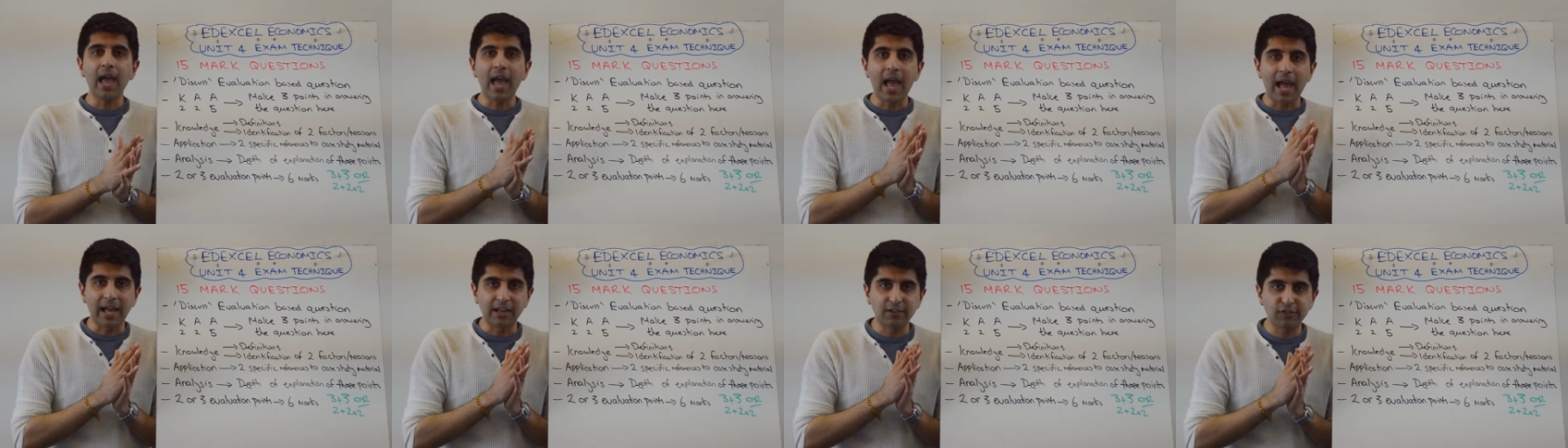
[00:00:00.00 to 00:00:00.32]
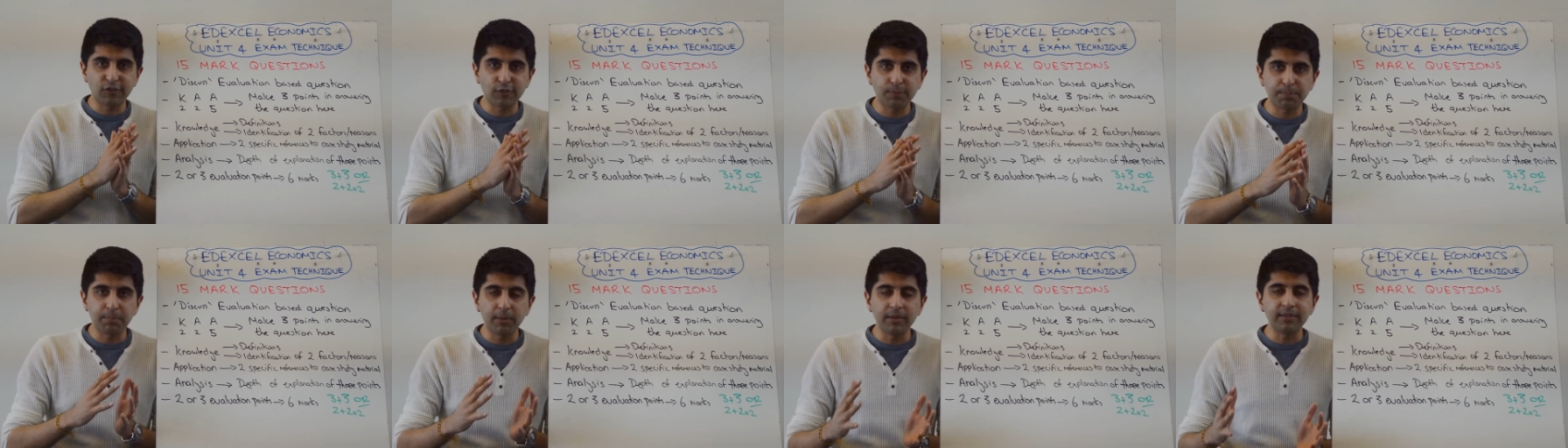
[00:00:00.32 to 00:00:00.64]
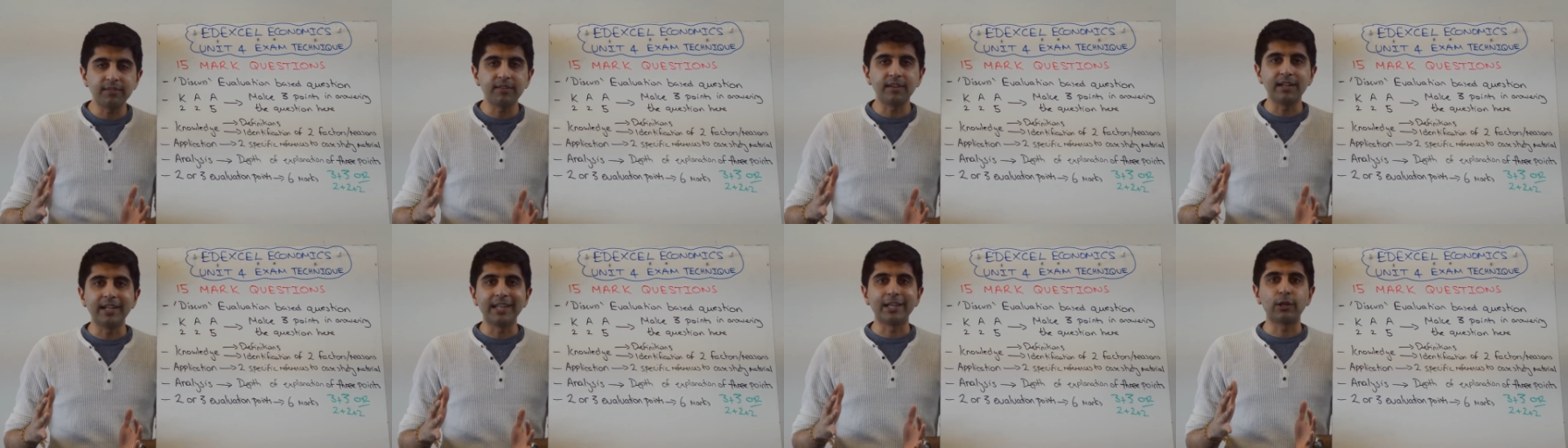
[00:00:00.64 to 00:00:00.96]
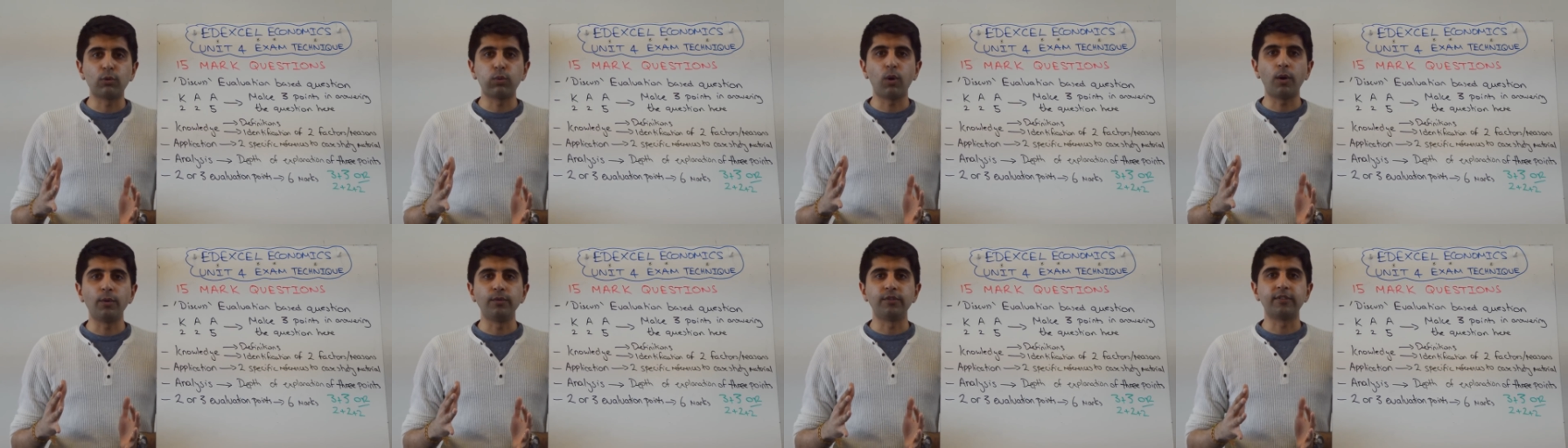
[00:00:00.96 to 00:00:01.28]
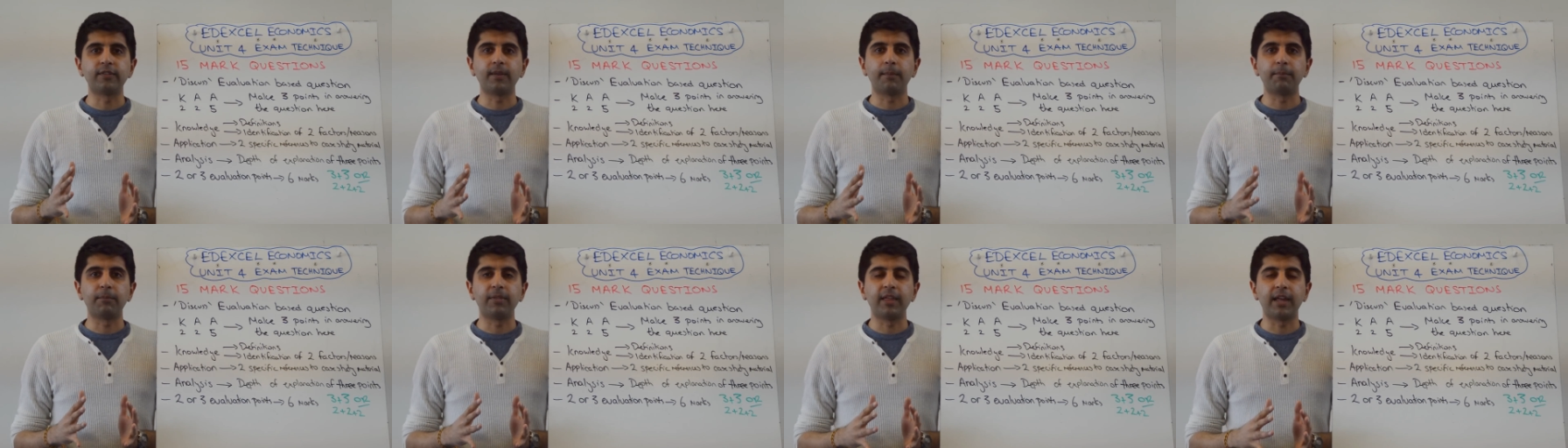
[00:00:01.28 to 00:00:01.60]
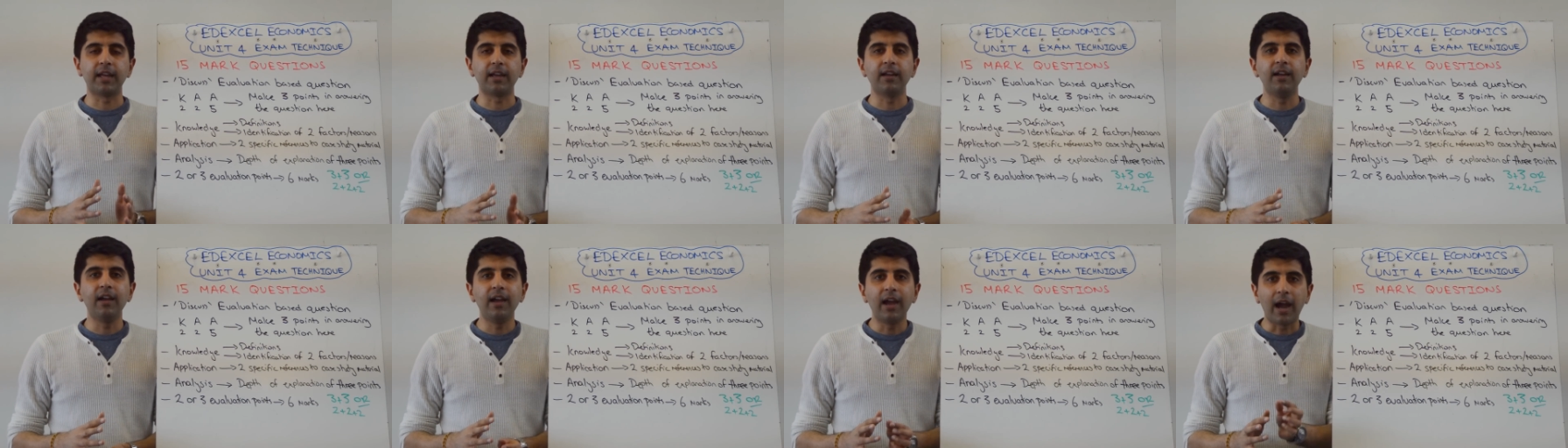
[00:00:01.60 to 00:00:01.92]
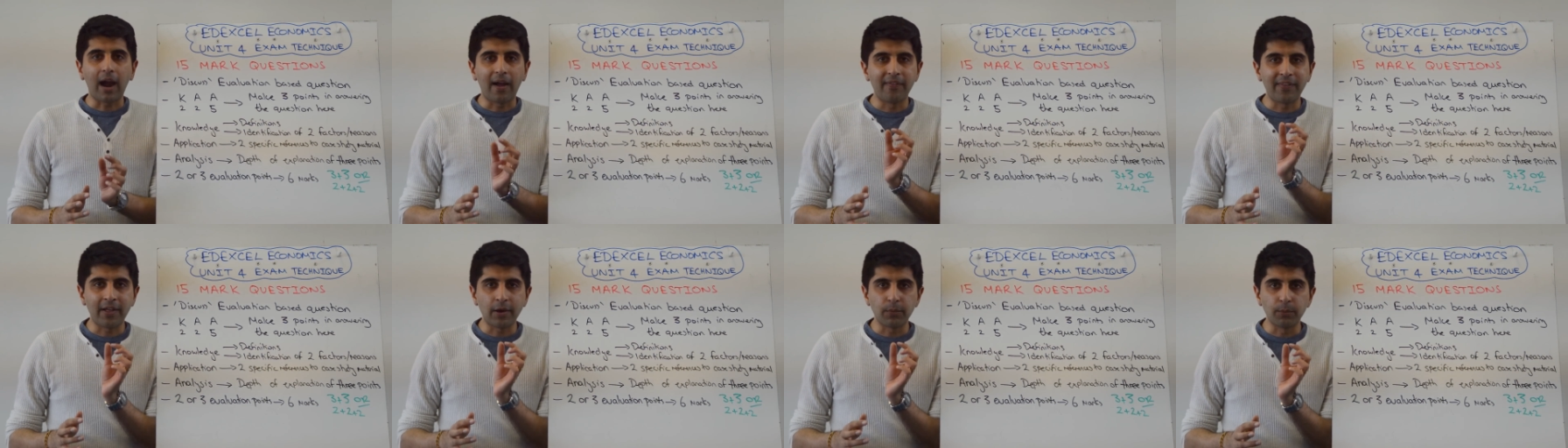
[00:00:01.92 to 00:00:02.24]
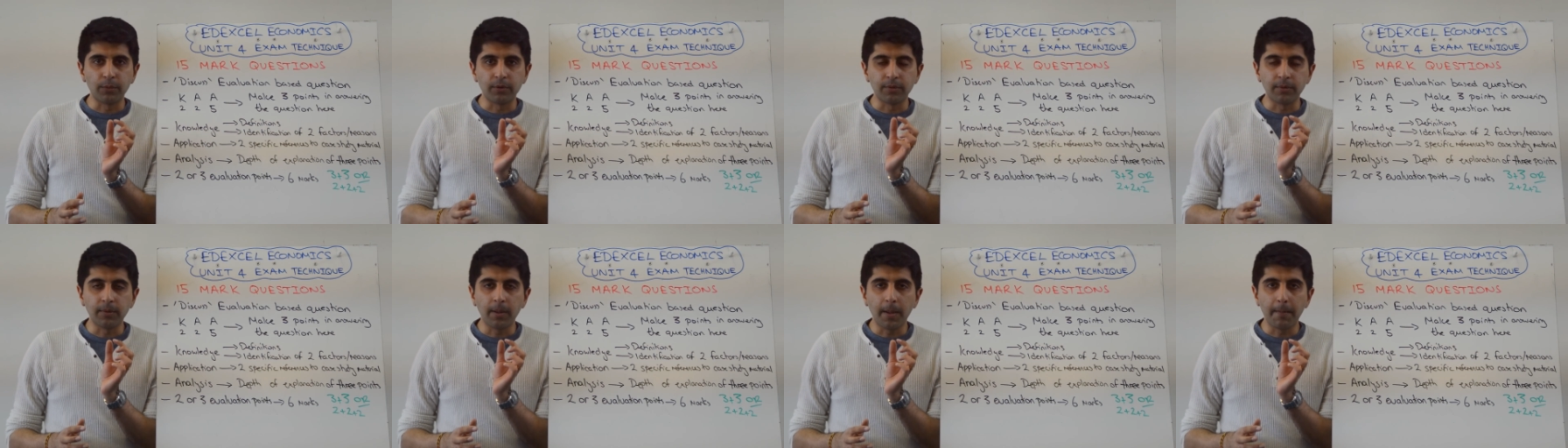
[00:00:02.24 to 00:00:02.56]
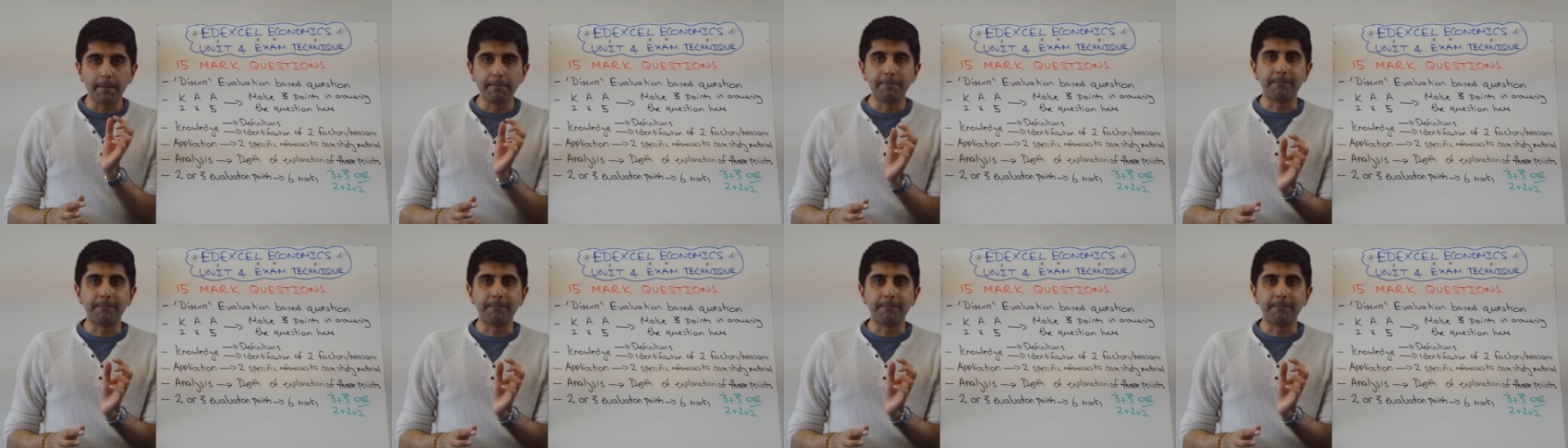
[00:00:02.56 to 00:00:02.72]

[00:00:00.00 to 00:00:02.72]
Explicitly quote something, and that will